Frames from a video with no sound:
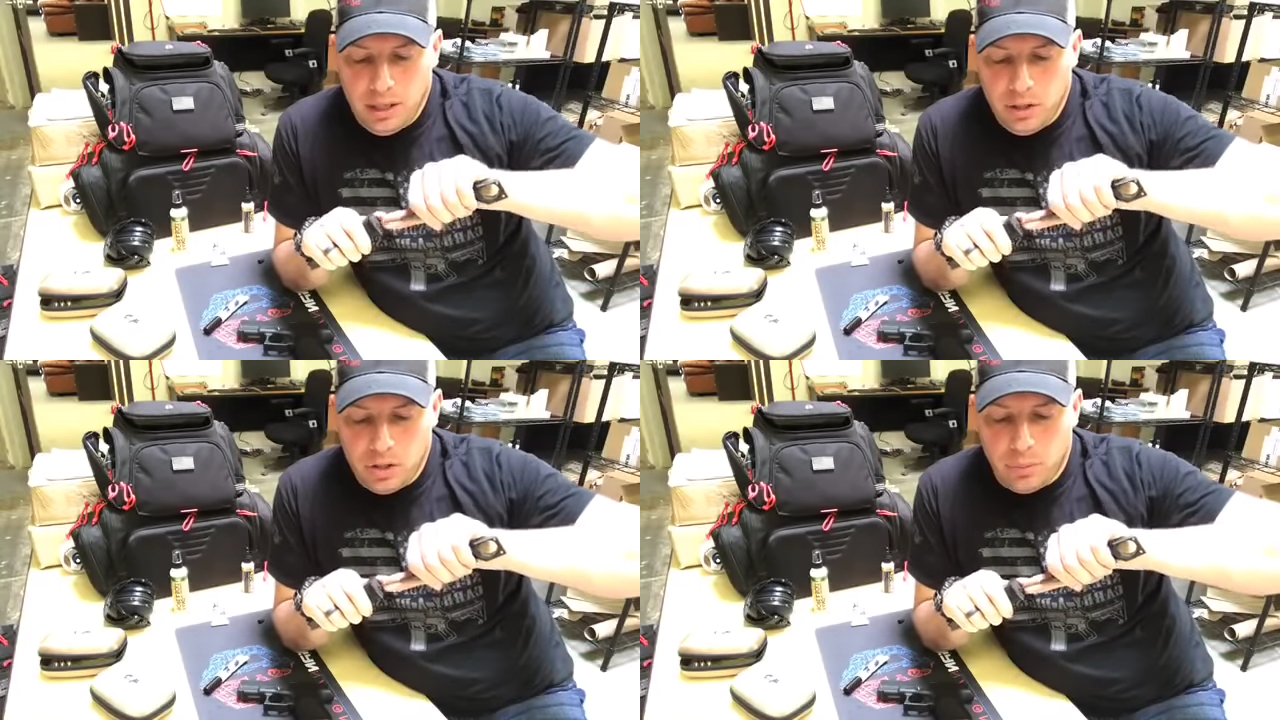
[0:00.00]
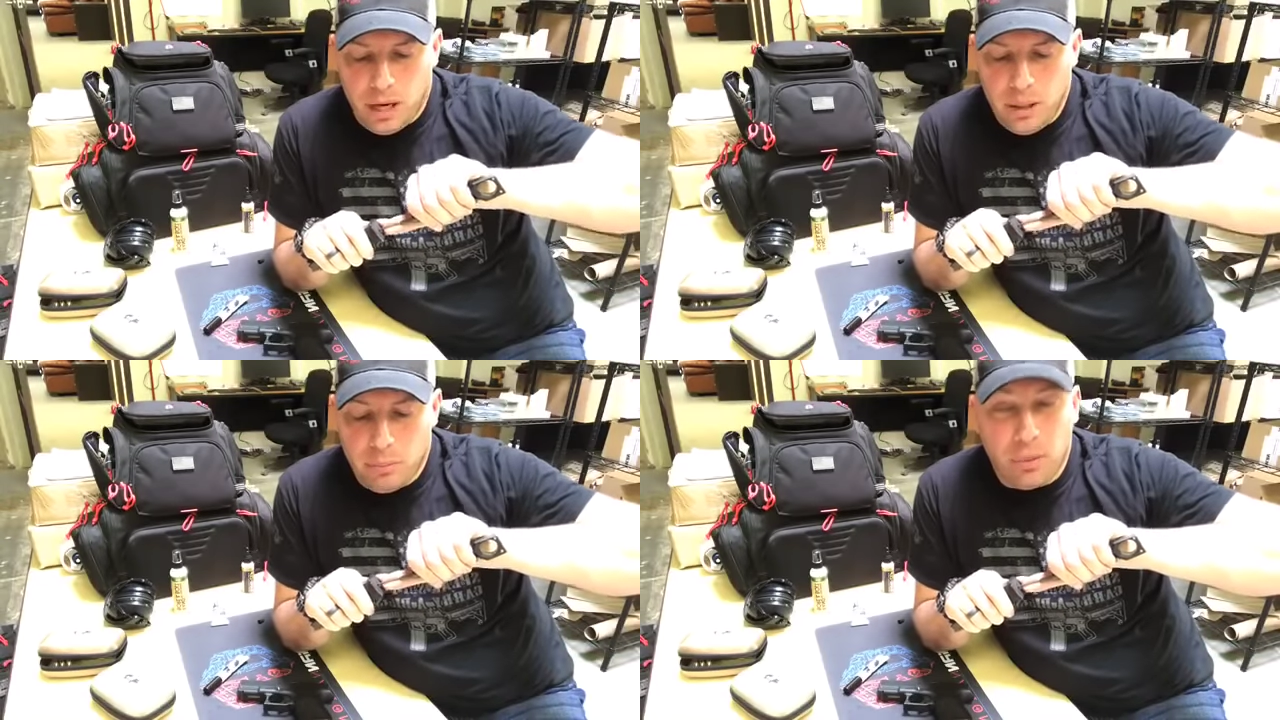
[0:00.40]
You should
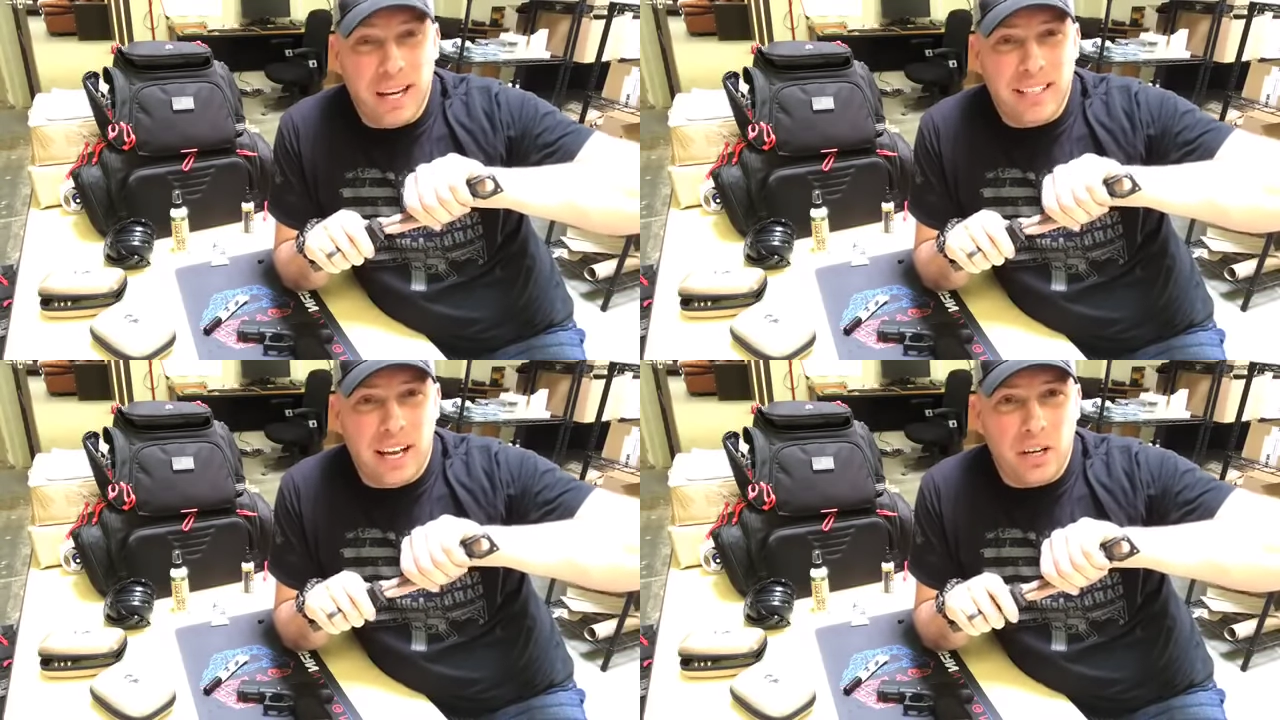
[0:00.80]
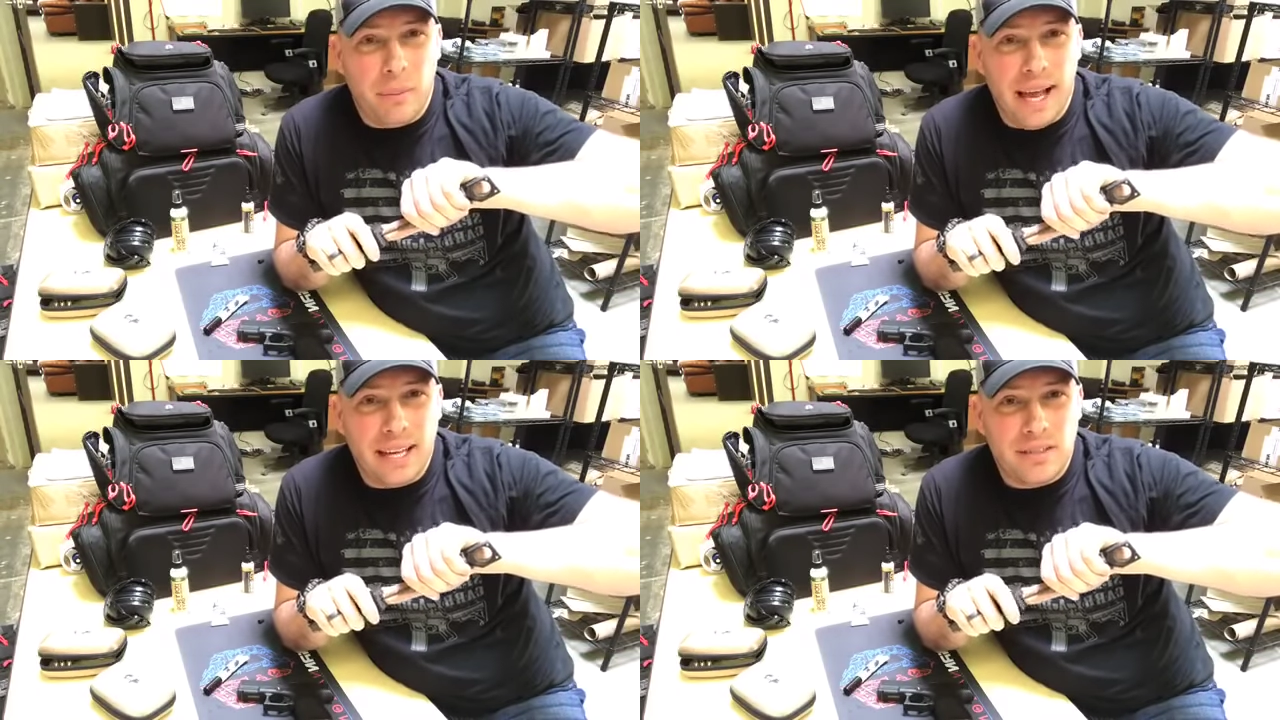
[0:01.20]
probably break down your
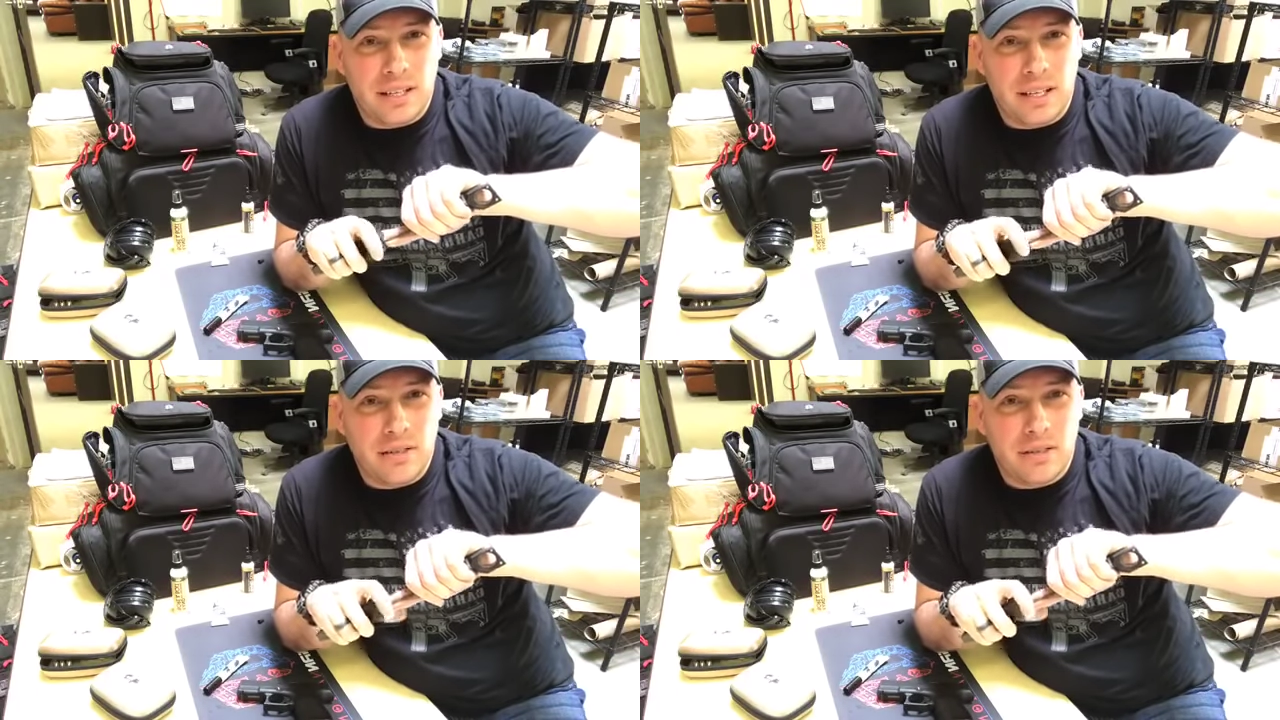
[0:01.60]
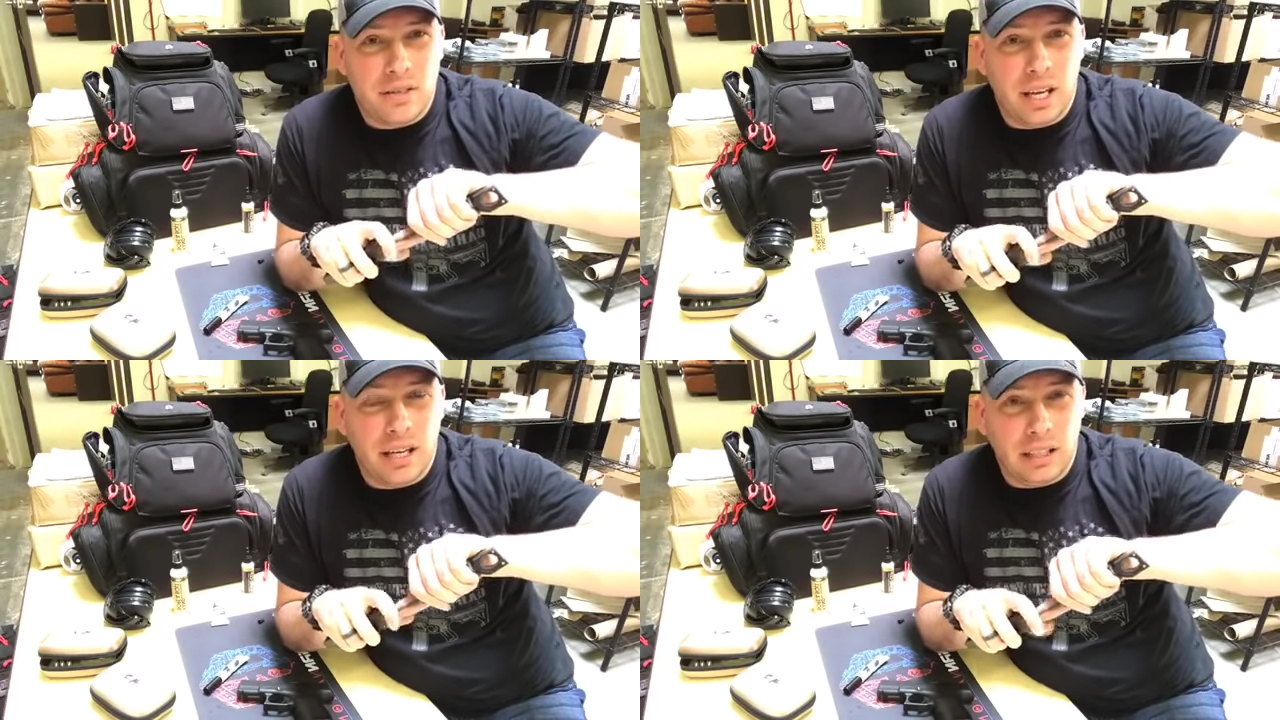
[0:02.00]

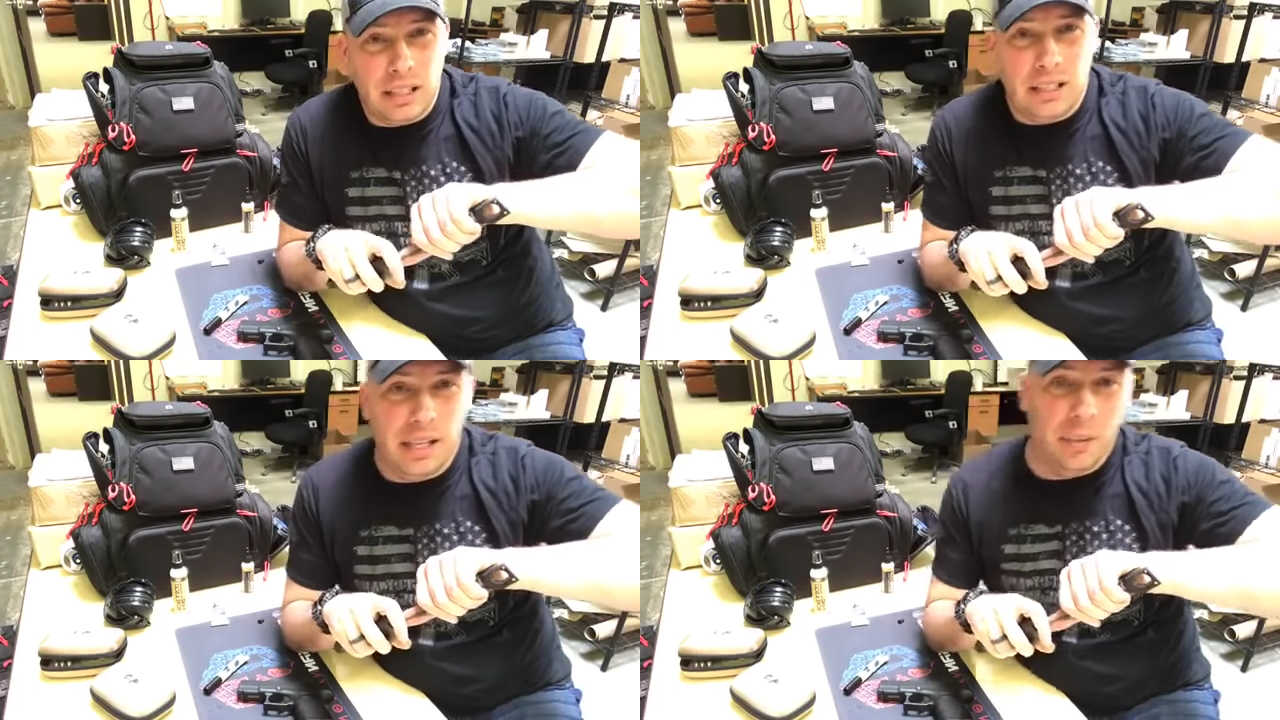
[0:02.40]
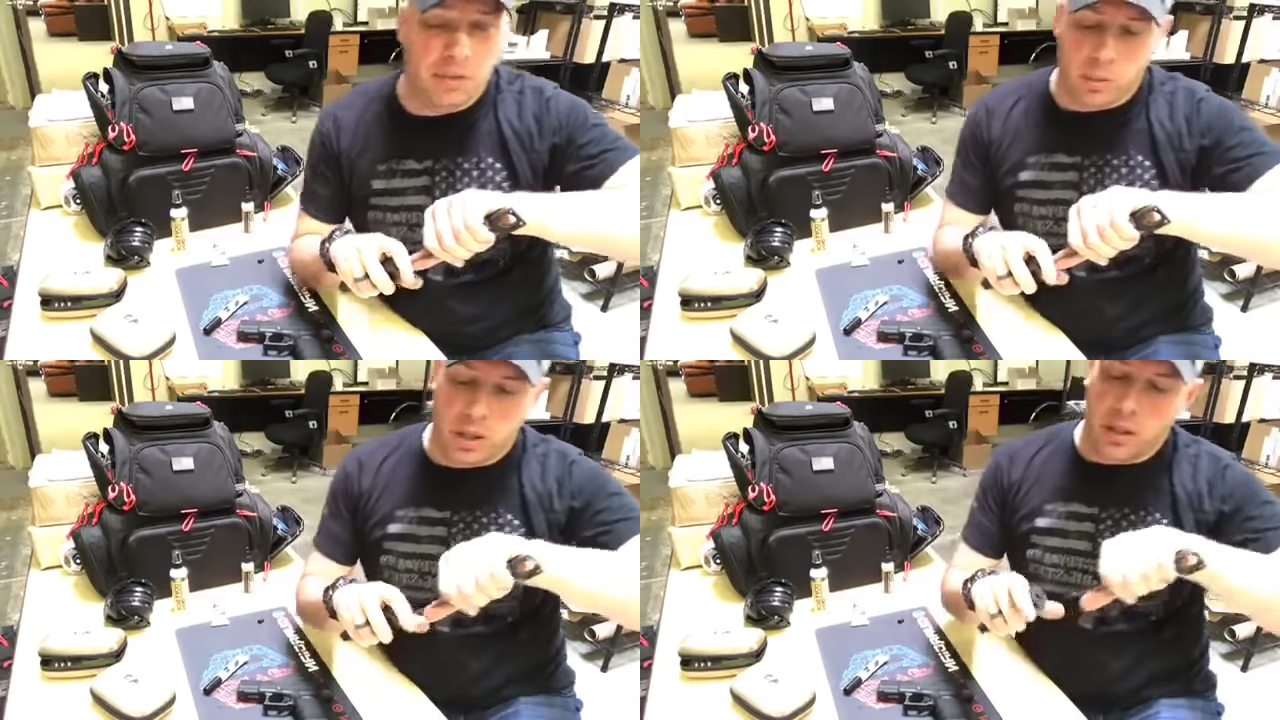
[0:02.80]
magazines and clean them
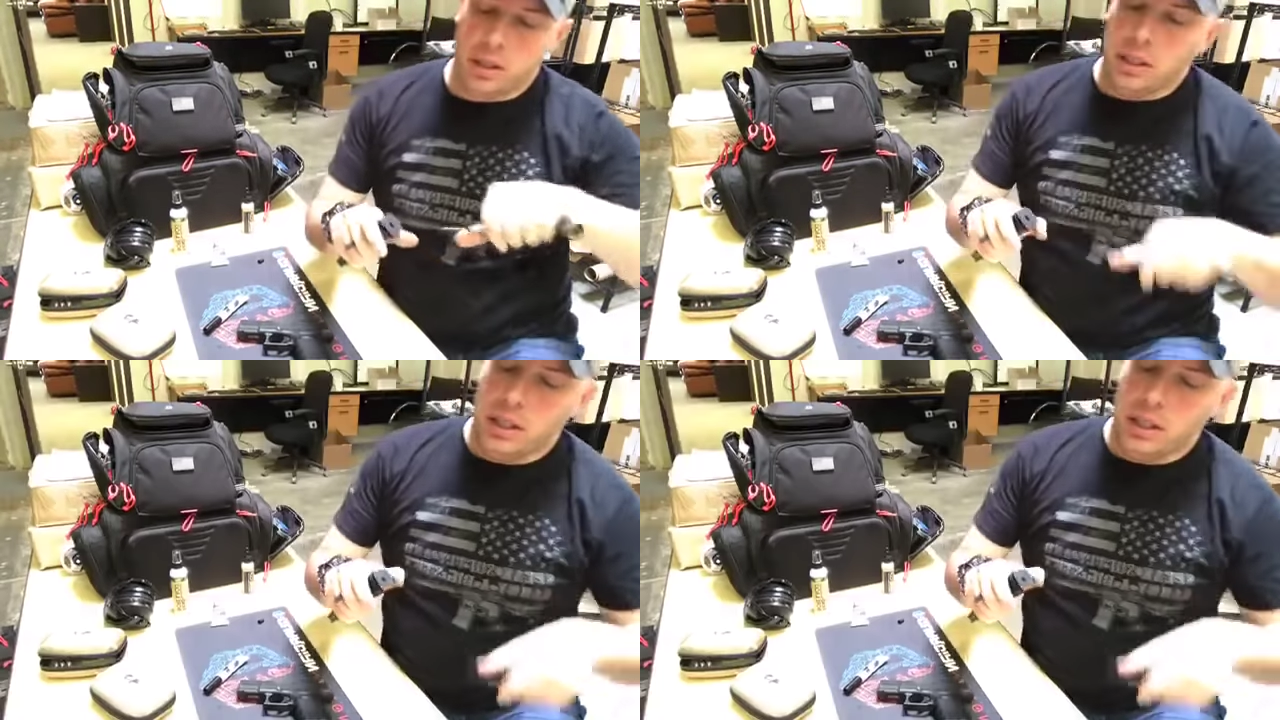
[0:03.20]
as well.